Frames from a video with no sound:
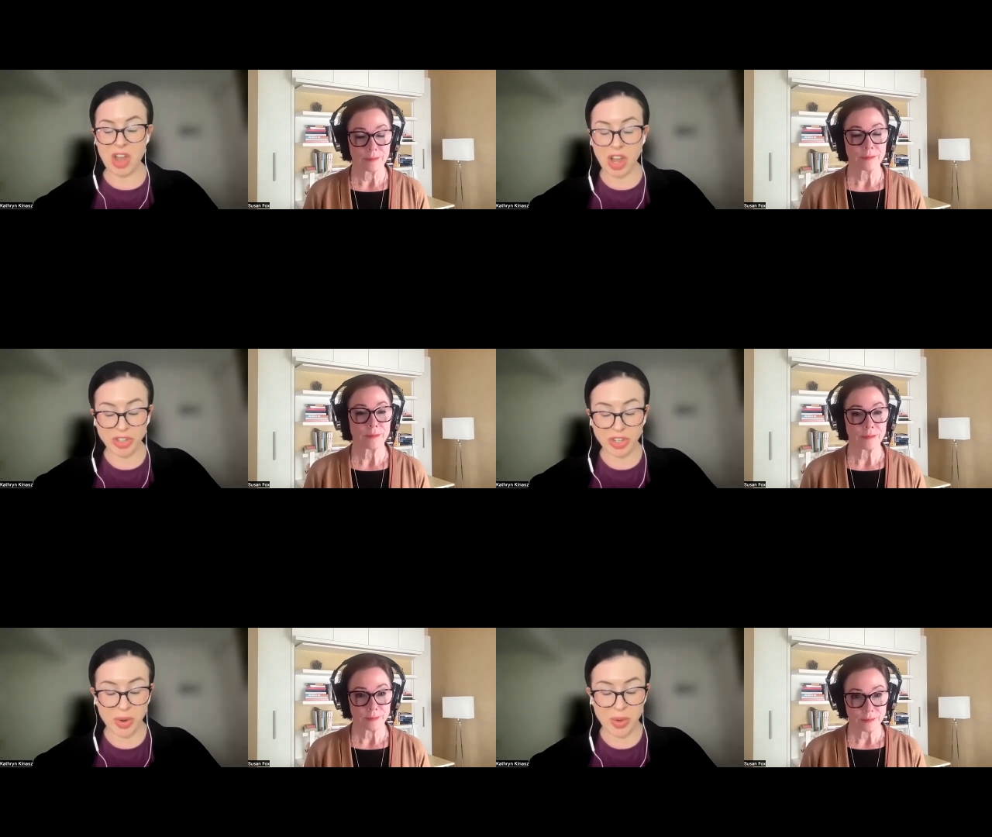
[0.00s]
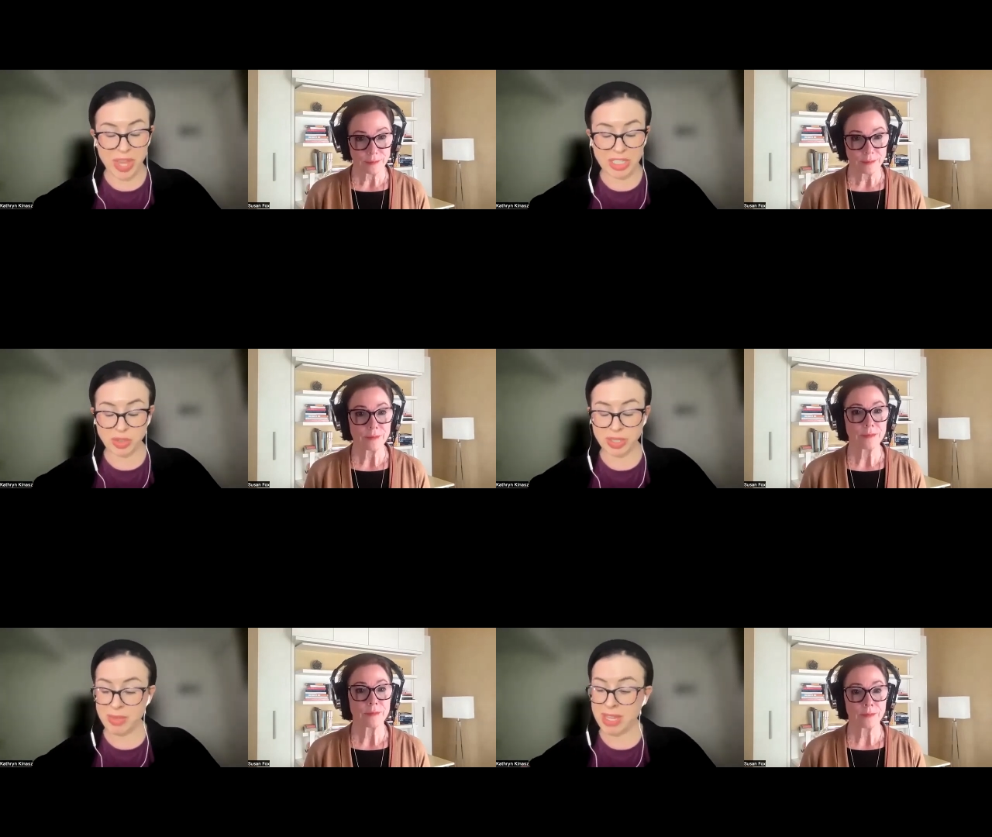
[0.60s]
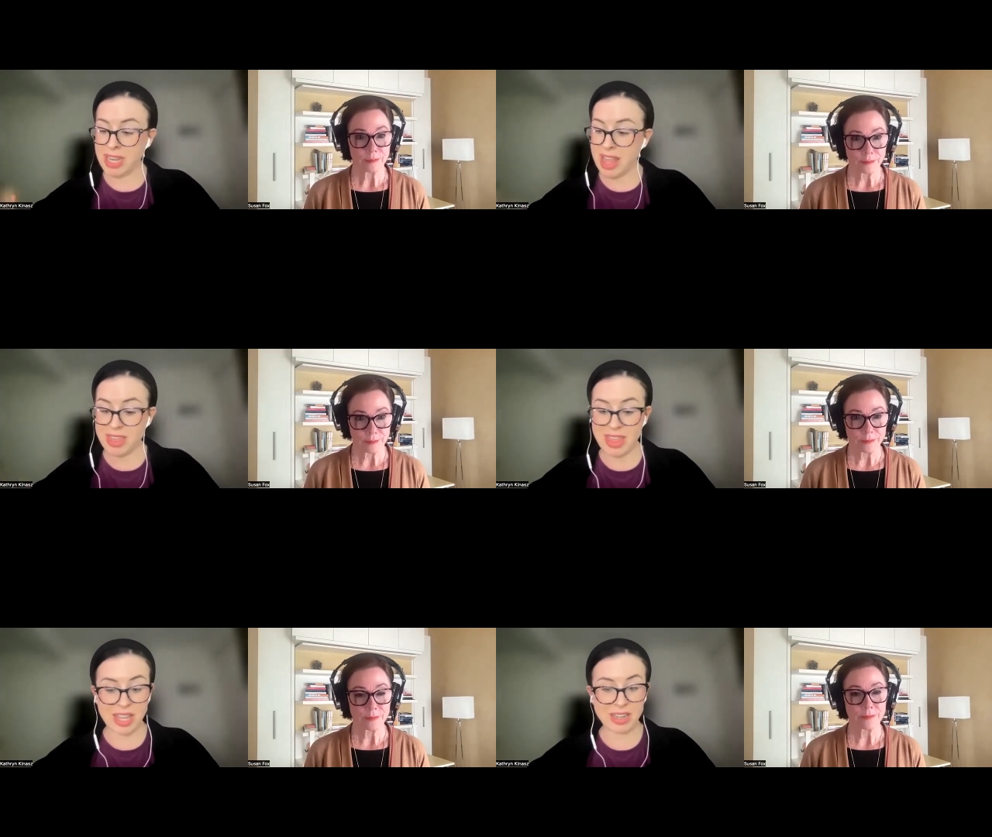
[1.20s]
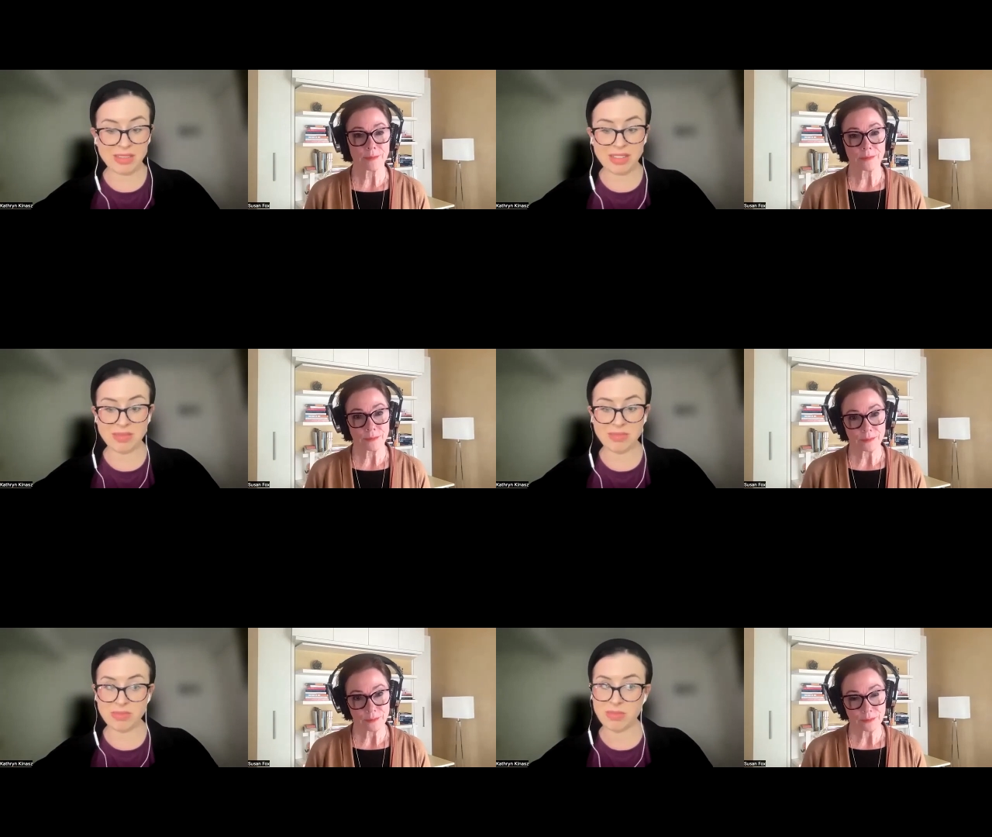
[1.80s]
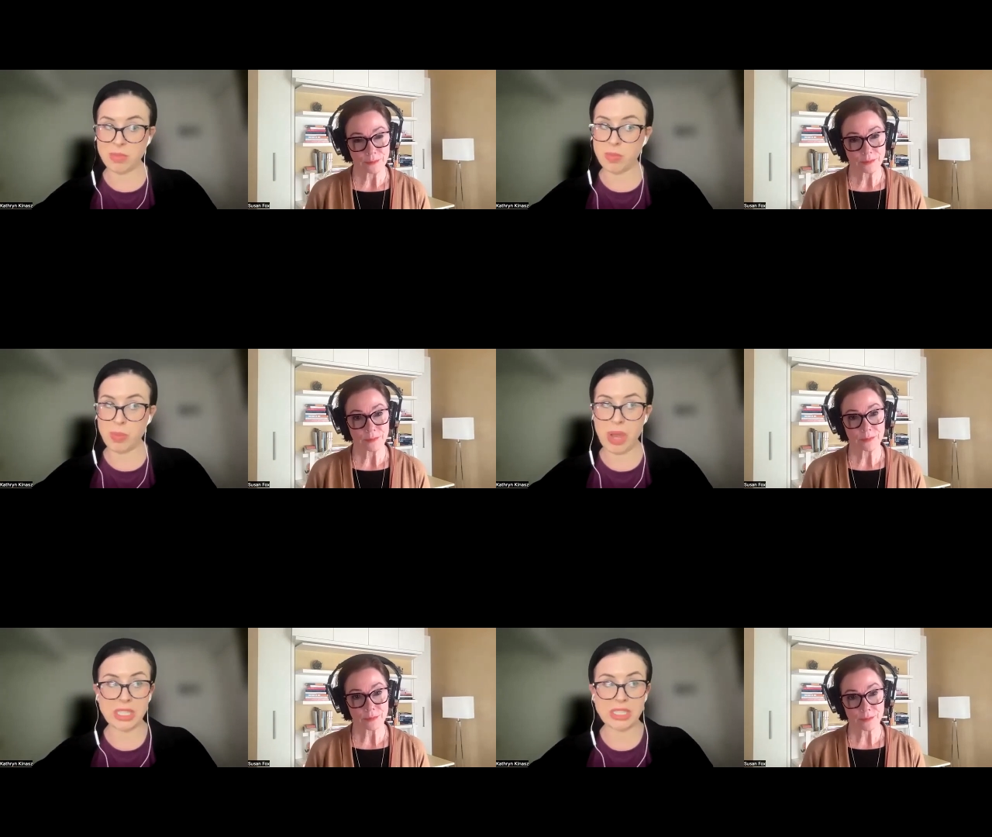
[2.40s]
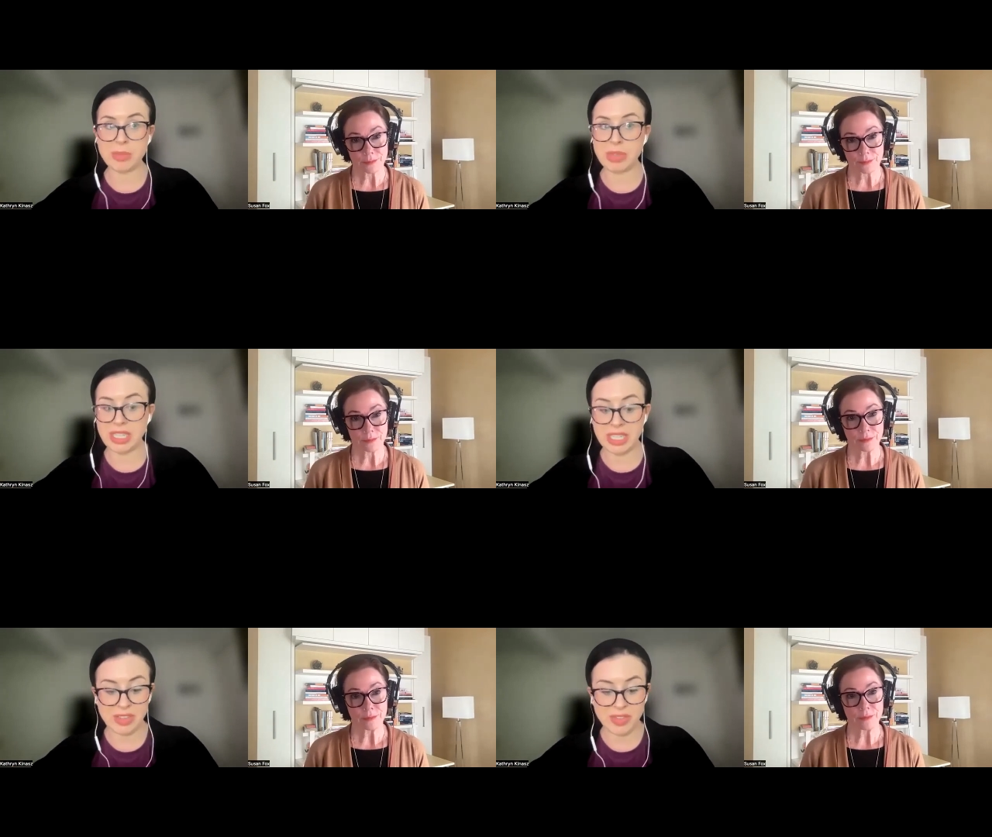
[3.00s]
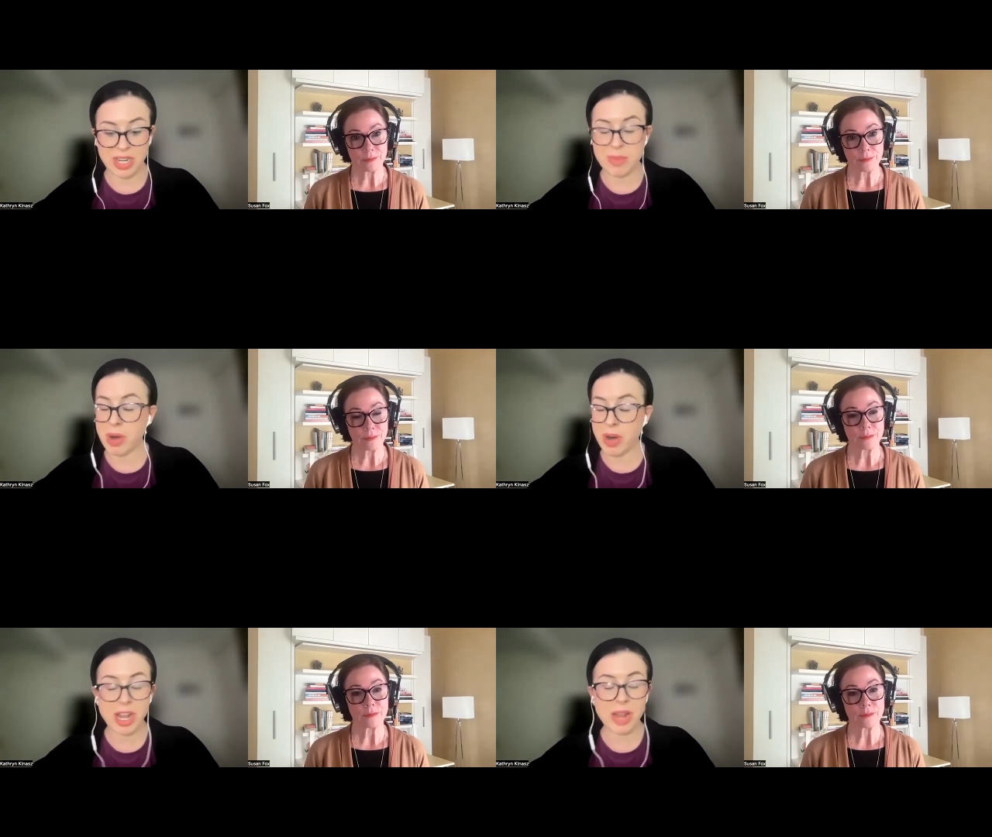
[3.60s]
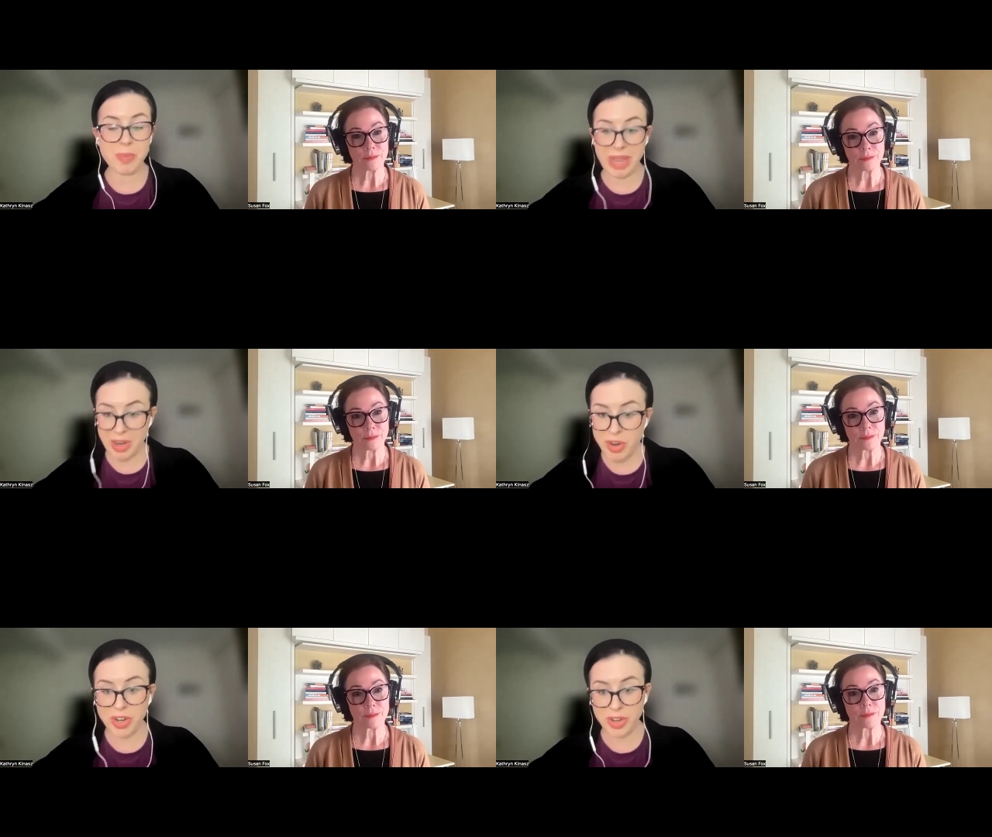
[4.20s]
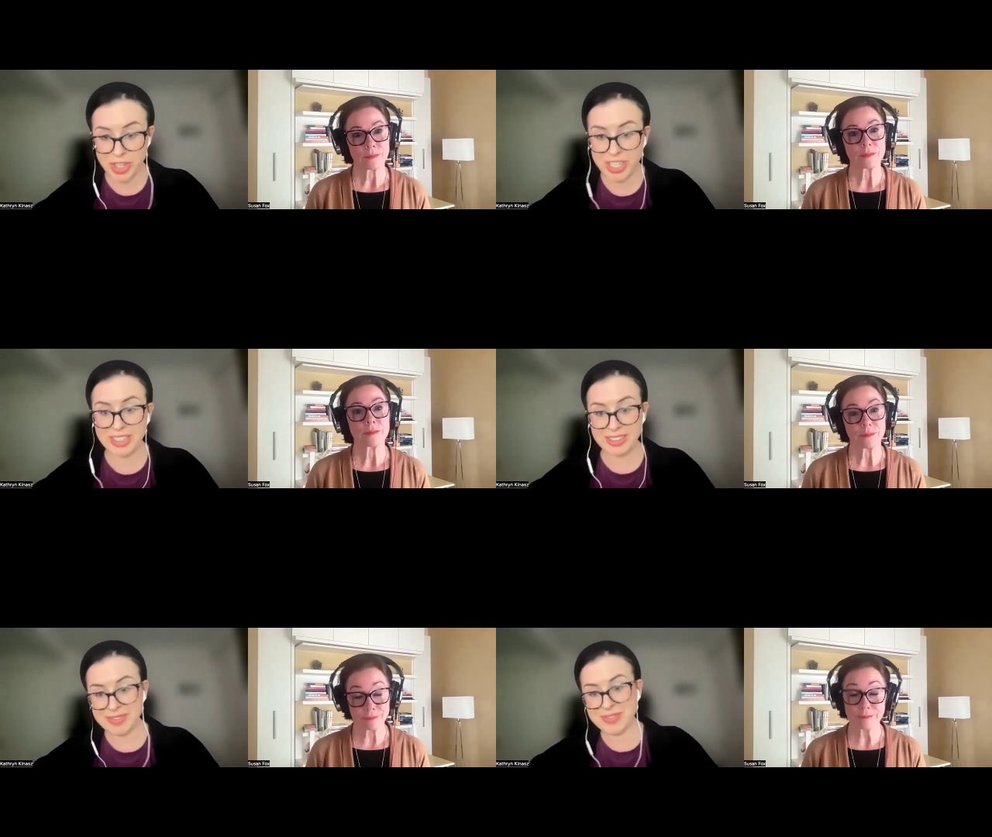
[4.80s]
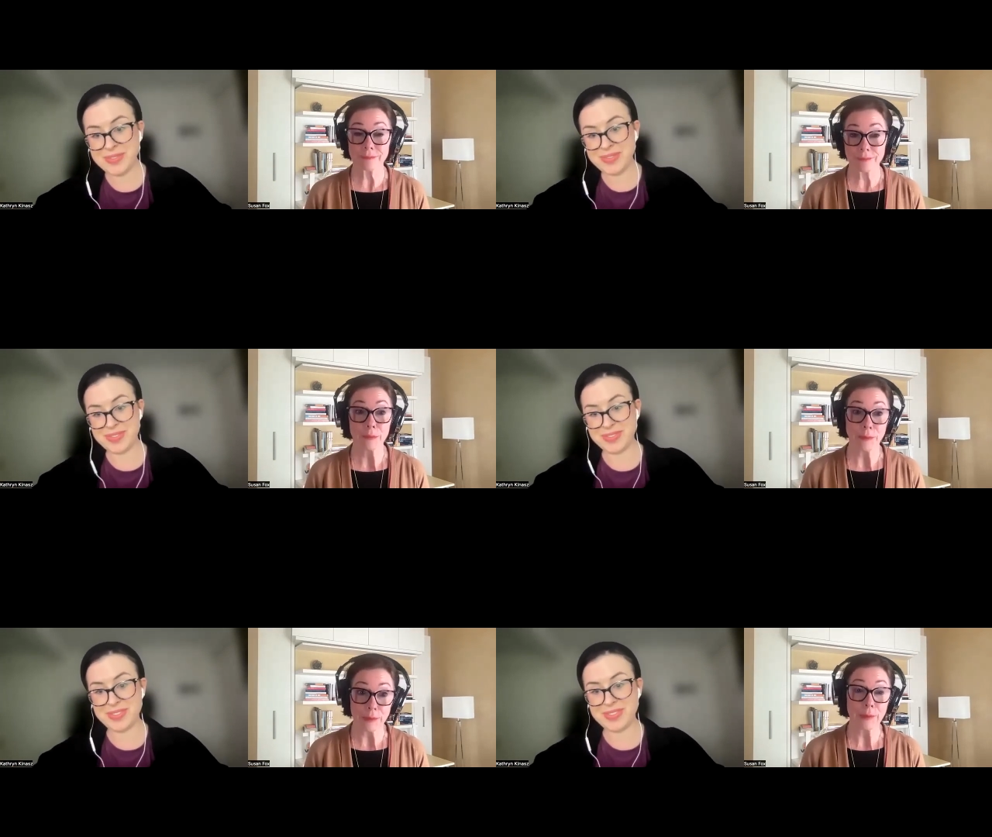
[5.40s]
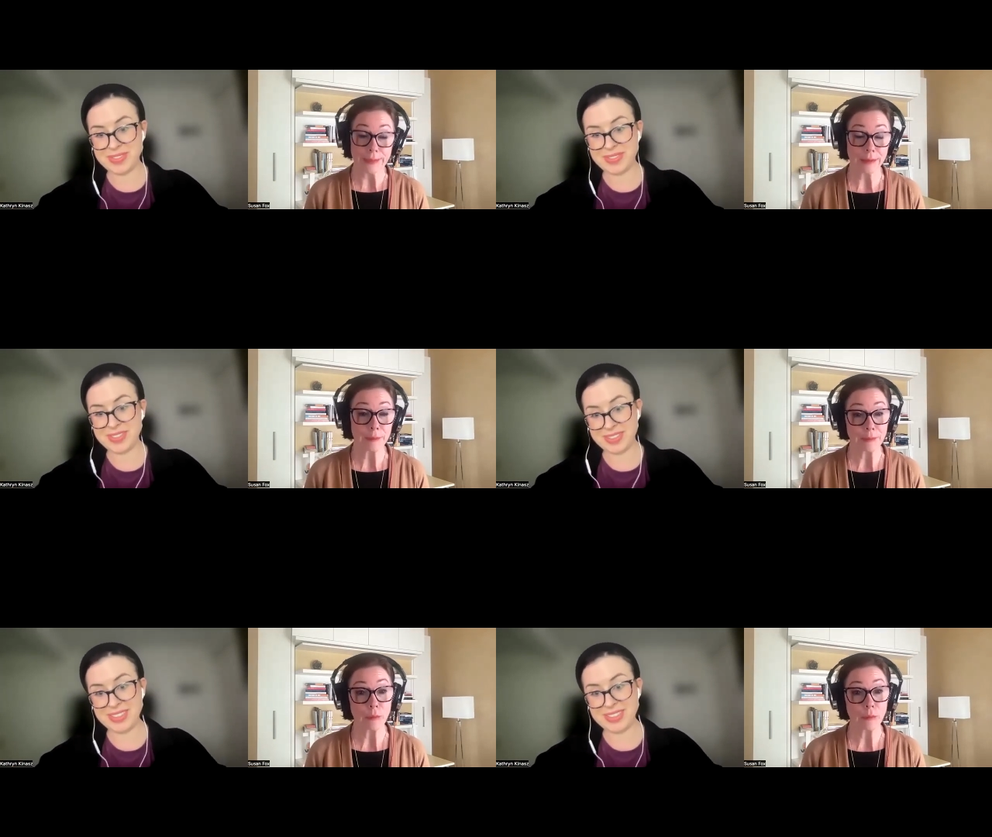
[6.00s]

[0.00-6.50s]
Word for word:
Speaker 1: undergo that treatment and then possibly even embark on parenthood.
Speaker 2: Mm-hmm. Oh, well, I